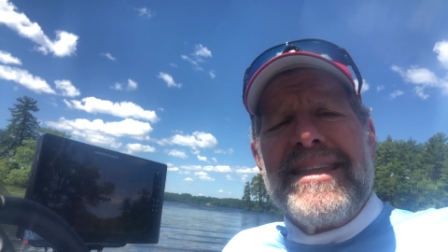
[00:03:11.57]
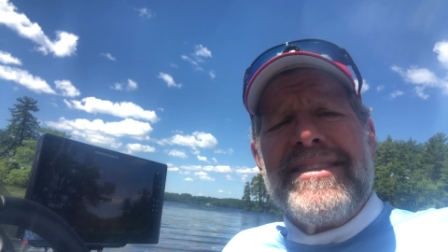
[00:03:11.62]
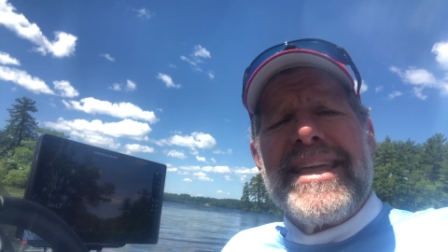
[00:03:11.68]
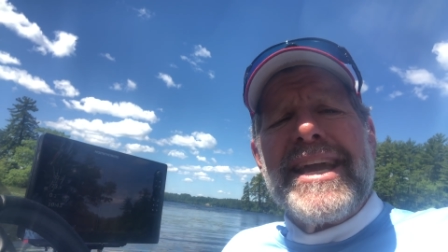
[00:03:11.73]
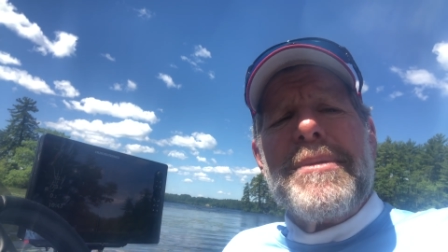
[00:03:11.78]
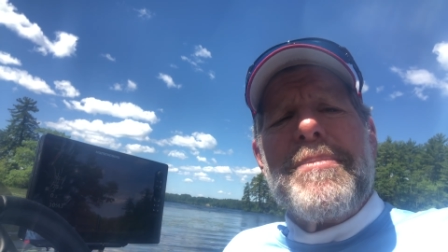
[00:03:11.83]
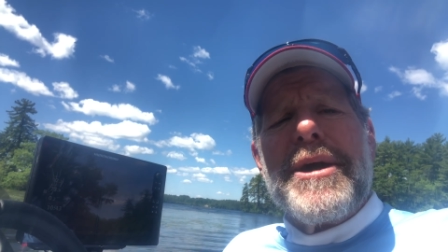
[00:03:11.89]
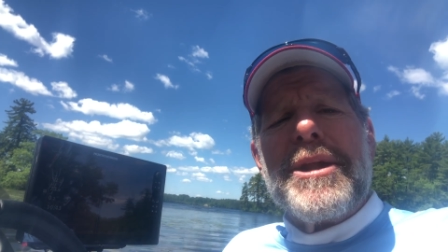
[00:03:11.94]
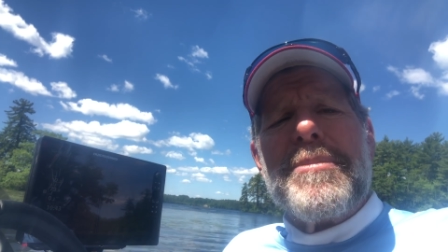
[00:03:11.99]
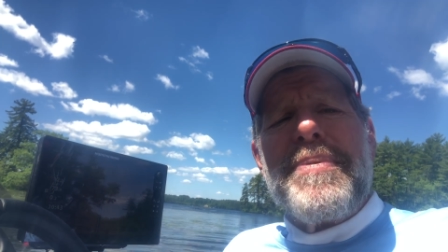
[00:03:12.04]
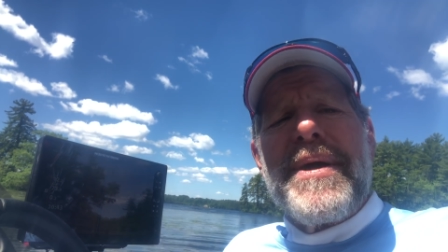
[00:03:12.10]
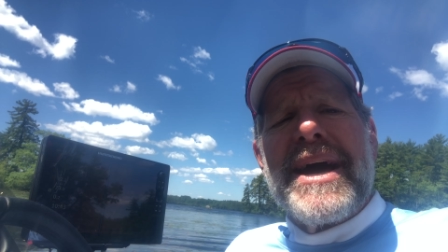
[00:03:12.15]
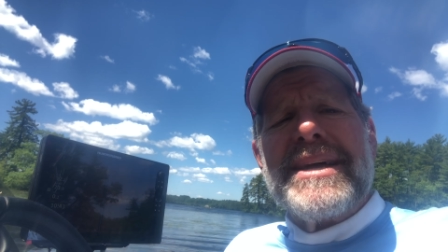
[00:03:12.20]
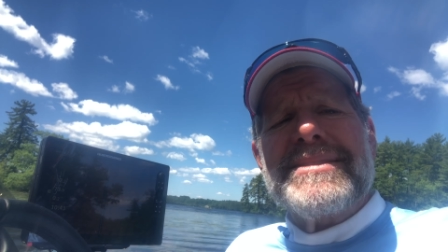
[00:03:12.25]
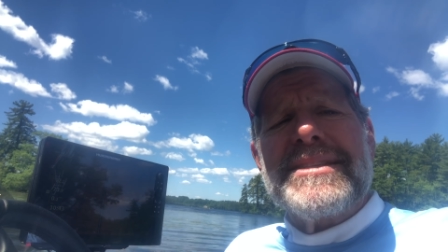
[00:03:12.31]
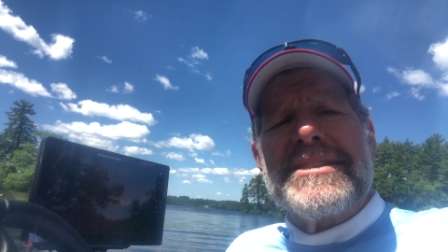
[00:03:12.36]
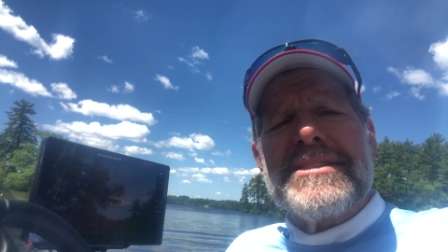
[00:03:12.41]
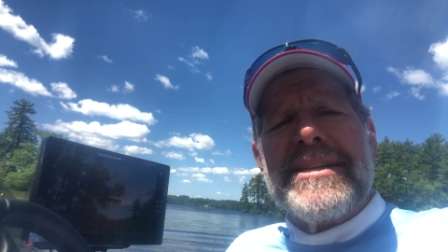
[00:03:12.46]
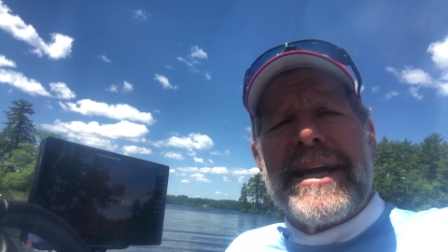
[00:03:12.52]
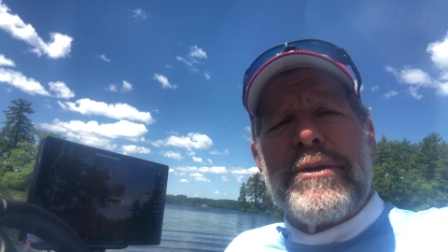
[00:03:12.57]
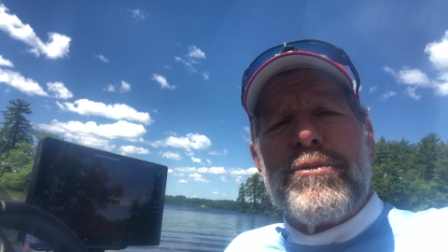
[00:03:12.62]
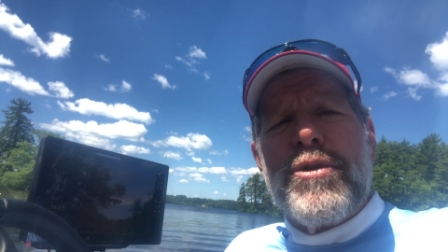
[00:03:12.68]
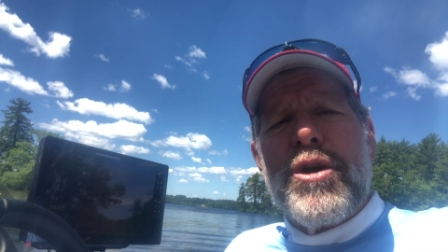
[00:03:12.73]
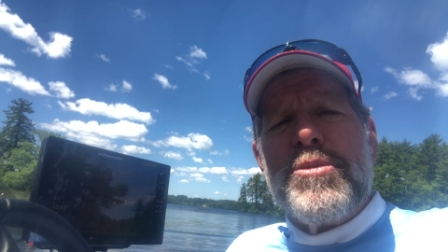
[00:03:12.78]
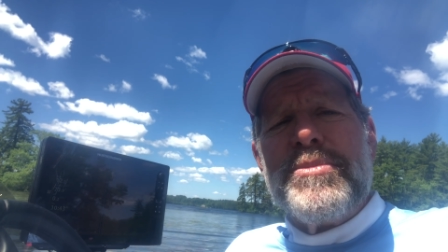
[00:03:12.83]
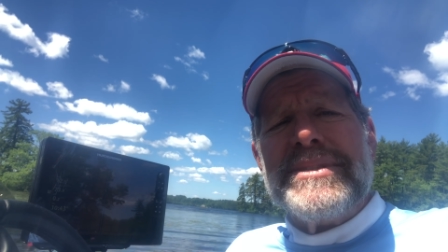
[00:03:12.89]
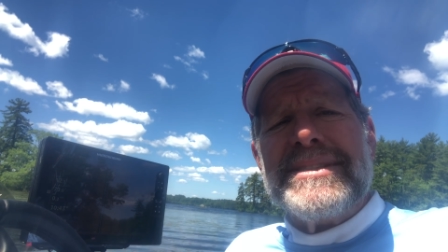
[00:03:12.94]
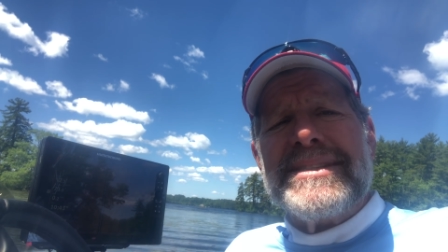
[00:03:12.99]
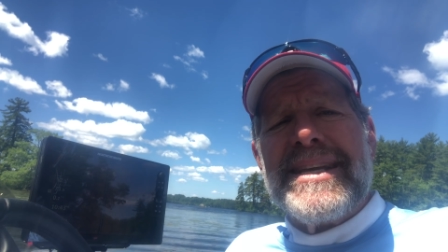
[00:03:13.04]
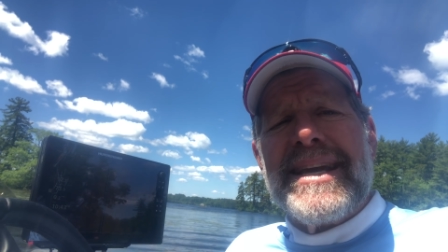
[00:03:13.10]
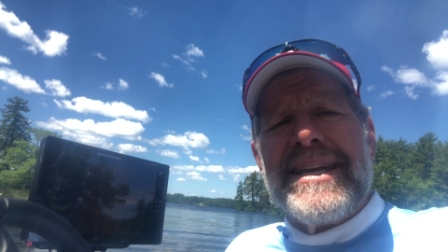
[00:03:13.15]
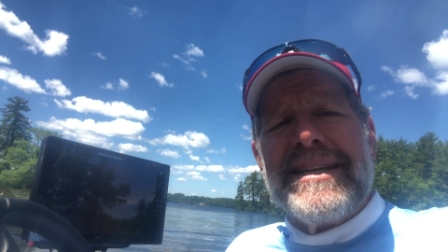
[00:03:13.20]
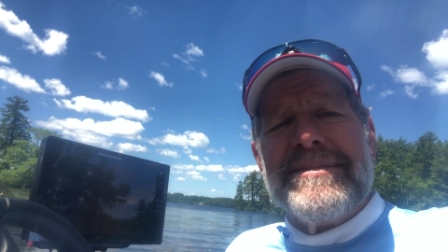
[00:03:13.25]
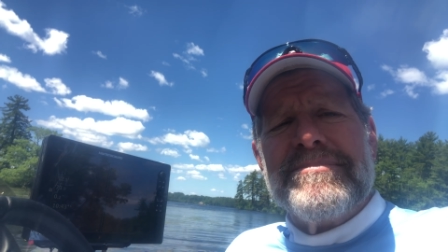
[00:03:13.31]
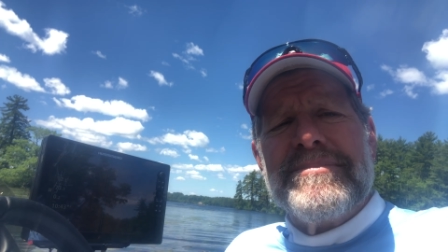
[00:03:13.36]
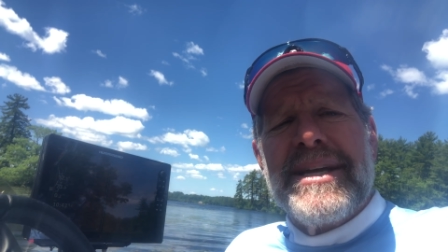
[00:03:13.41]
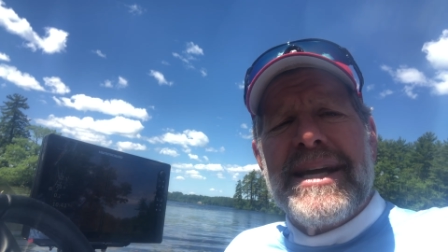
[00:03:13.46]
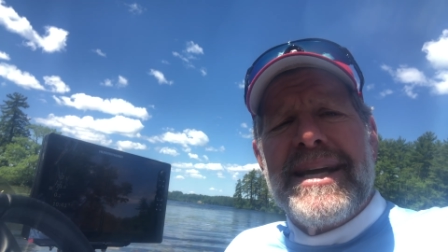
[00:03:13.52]
Think about a passage like Romans 8.
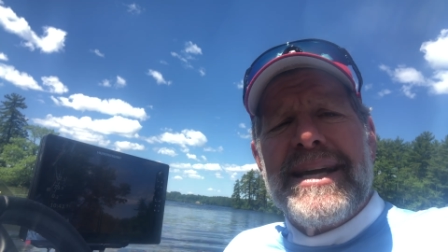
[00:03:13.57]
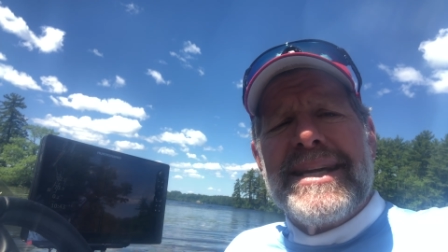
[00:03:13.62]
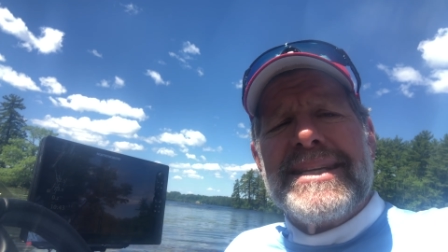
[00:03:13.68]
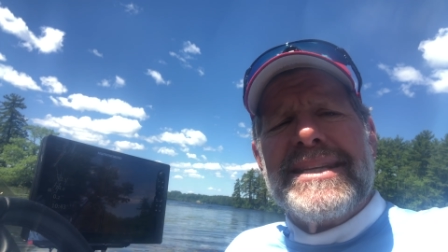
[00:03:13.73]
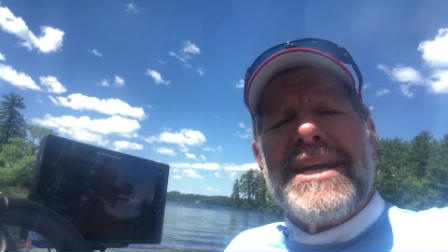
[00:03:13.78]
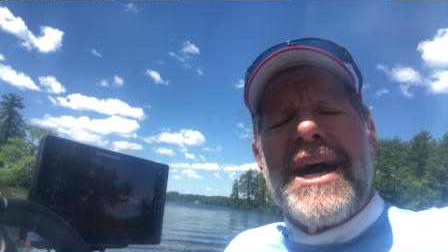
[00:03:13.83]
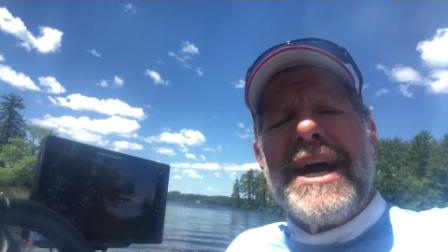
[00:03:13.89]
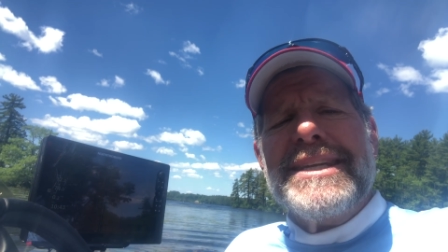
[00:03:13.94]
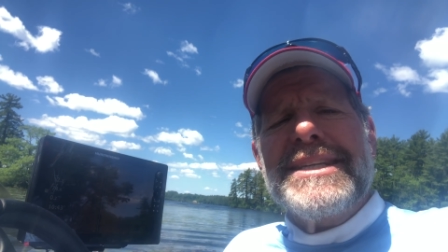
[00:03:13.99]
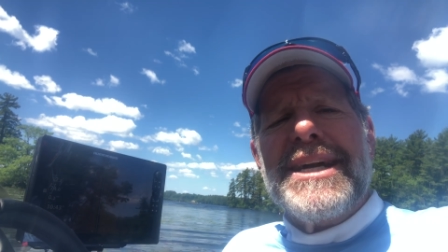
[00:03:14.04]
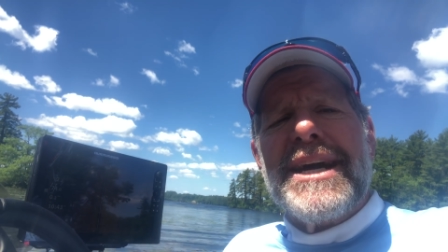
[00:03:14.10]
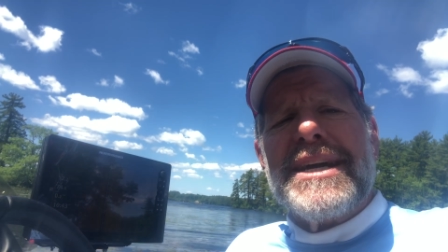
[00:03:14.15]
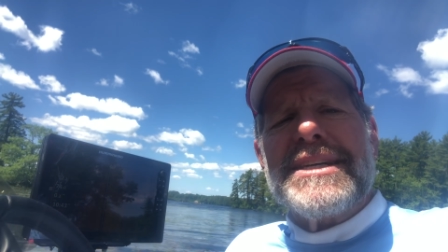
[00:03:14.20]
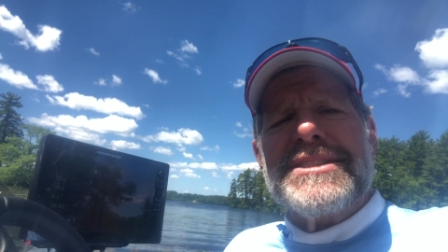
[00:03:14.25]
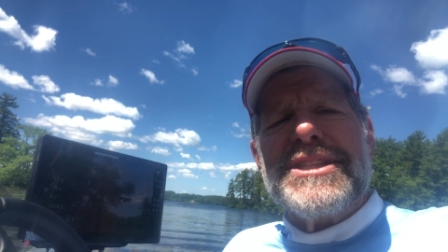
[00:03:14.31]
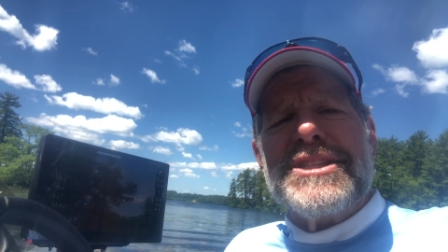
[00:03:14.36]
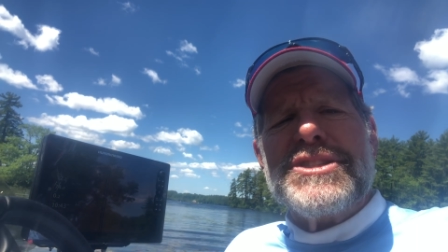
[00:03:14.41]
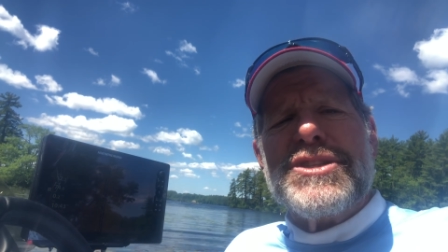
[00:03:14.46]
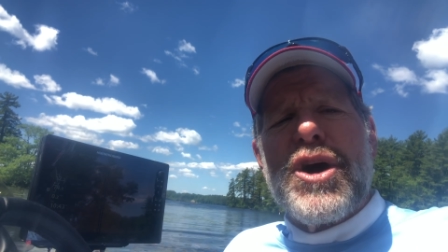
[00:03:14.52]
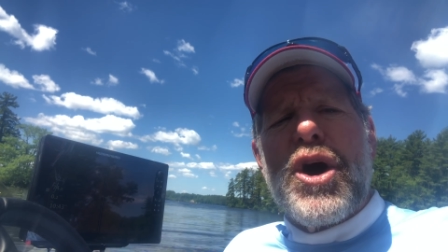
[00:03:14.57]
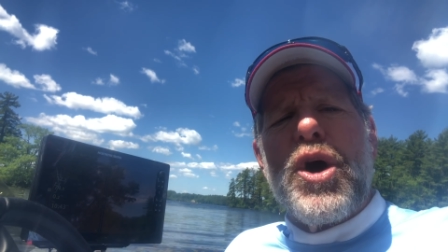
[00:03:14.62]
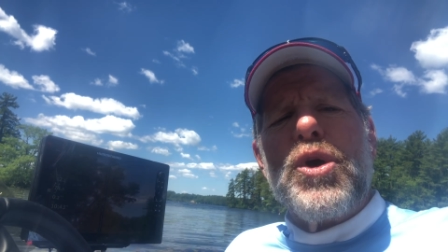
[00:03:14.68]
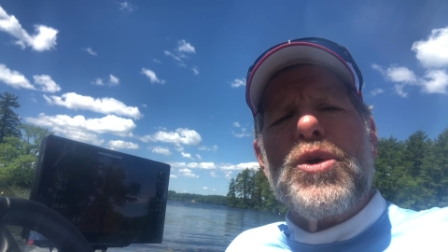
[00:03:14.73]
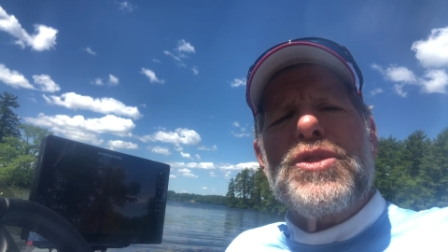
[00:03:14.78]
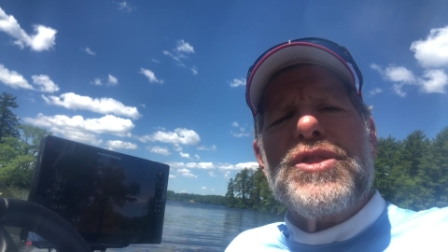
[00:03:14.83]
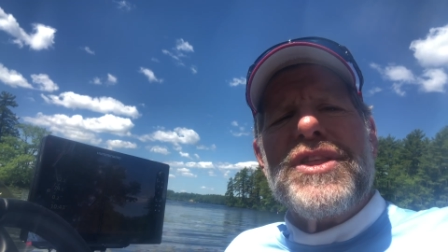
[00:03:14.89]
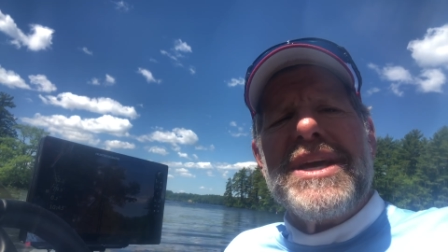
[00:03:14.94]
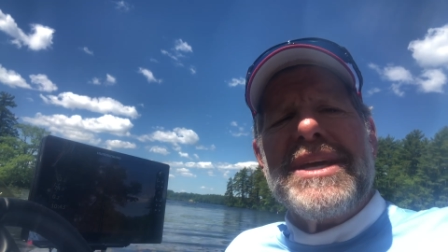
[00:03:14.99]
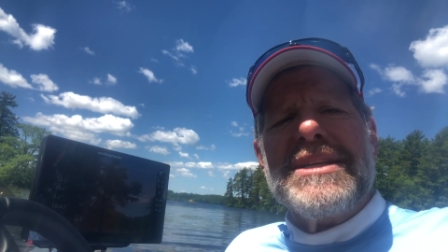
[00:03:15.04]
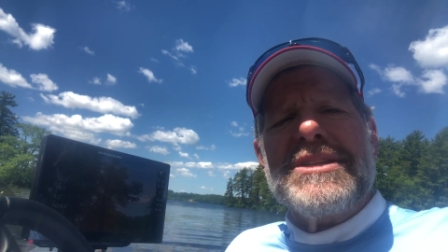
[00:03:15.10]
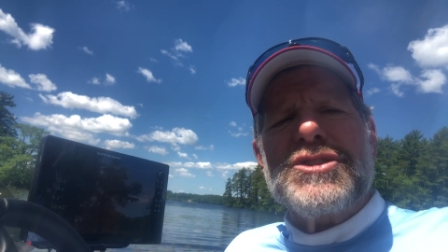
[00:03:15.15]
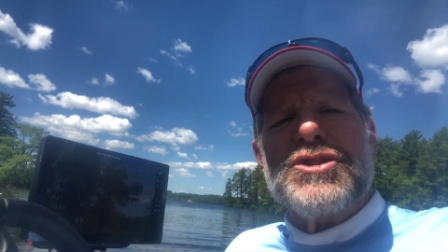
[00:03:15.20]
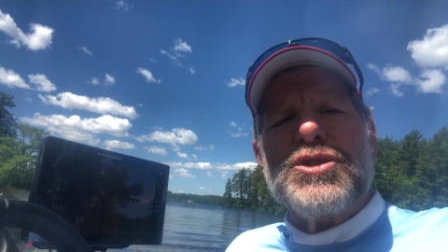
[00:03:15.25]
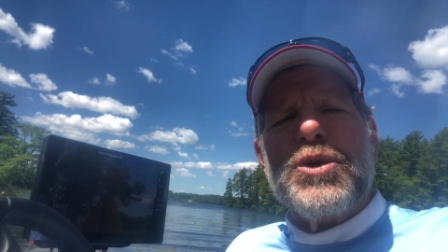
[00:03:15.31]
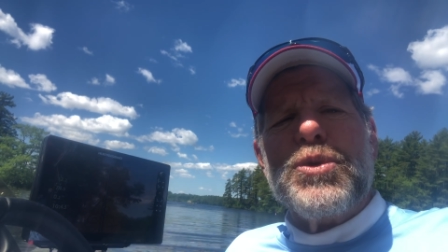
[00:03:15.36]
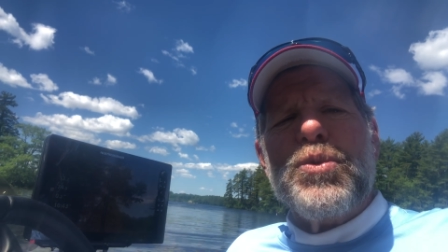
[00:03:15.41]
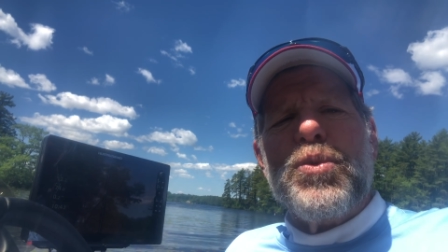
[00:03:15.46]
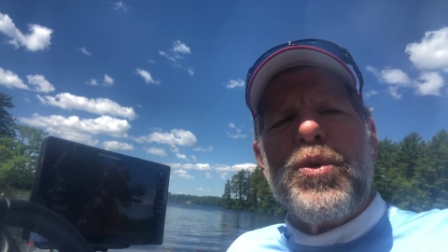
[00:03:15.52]
God causes all things
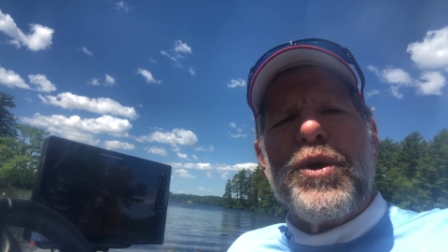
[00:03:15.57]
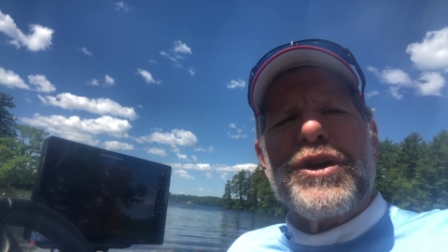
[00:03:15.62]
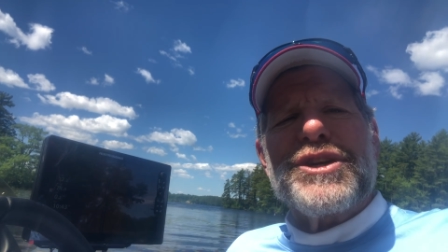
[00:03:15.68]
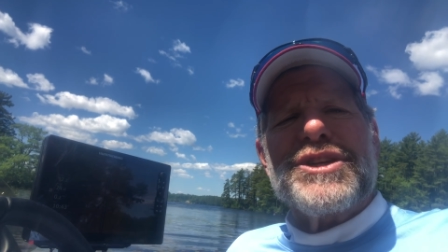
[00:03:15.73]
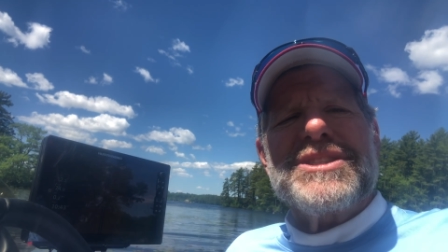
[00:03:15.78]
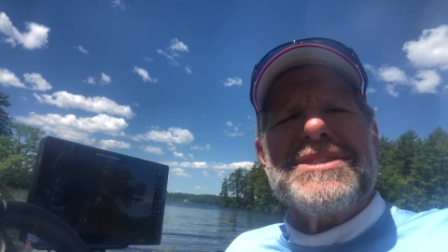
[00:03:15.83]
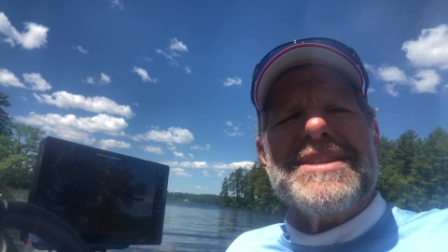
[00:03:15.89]
to work